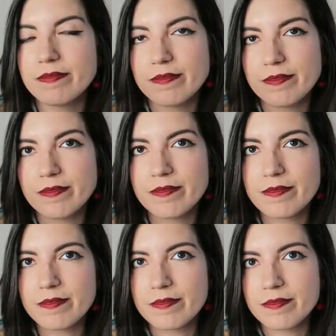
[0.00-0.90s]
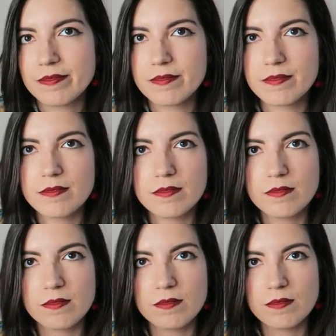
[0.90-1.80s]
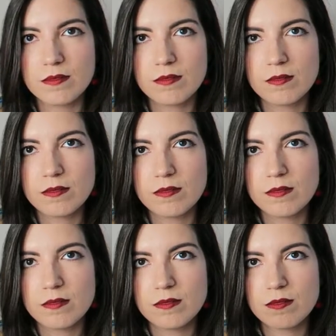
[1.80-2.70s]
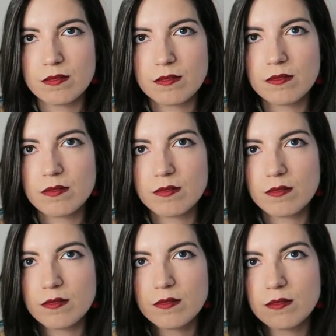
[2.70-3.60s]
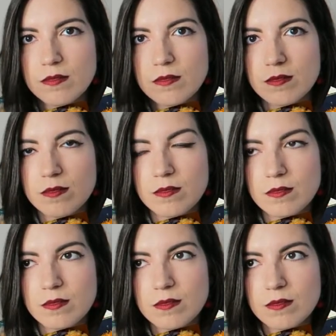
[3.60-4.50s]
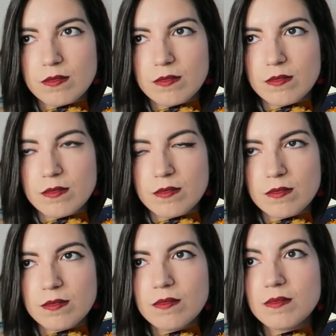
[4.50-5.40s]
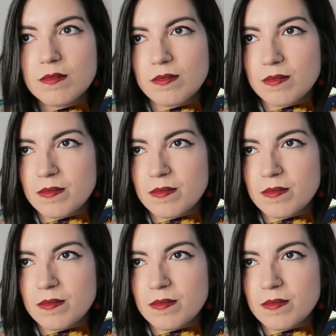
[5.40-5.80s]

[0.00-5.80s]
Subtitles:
[no speech]